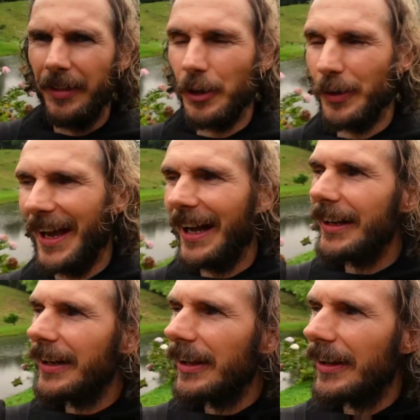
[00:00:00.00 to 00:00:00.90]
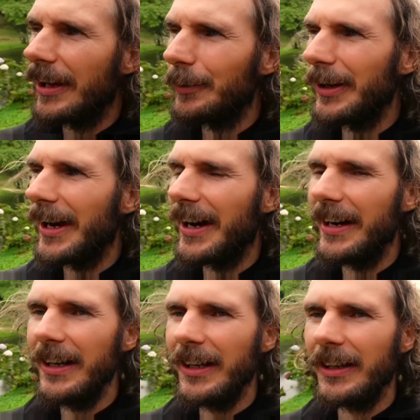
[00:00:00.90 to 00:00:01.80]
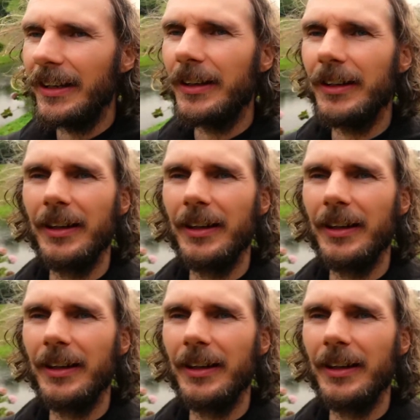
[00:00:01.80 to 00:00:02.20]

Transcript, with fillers: the reality that we are in